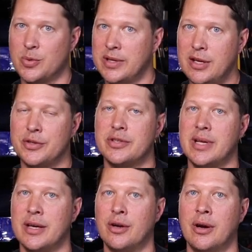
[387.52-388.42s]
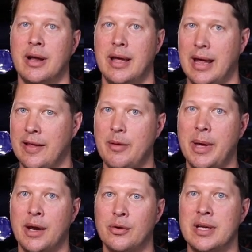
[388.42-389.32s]
between the alternator and the
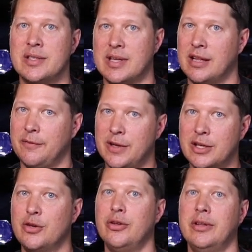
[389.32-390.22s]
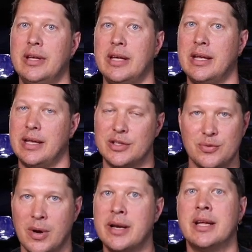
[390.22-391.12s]
batteries and the vehicle
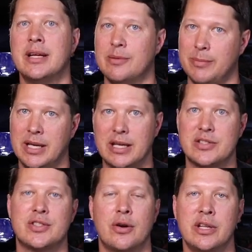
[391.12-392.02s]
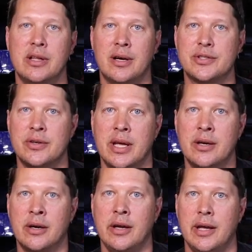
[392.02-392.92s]
is running, meaning it's turning the
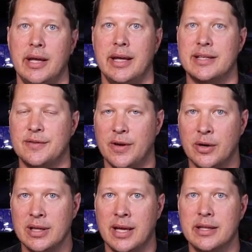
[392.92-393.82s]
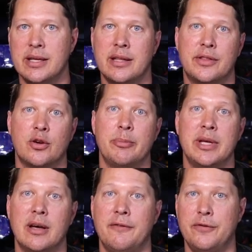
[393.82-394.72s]
alternator, it's very likely that there'll
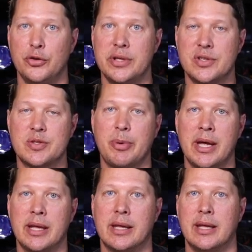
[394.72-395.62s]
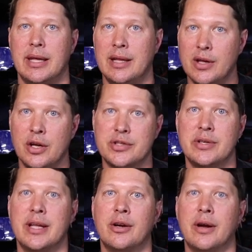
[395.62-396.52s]
be a voltage spike in the
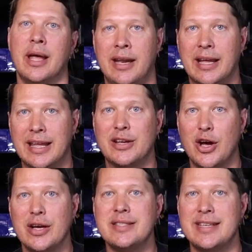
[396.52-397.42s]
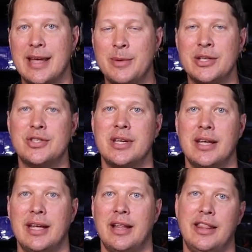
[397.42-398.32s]
alternator and it can cause damage
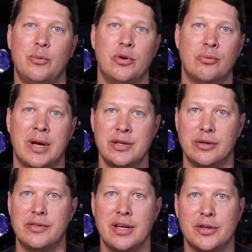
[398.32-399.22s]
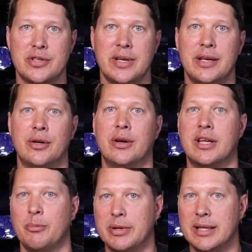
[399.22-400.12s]
that will render the alternator
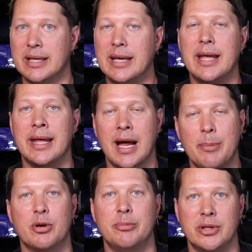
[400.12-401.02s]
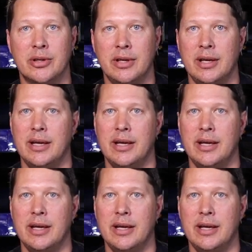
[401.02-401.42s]
completely inoperable.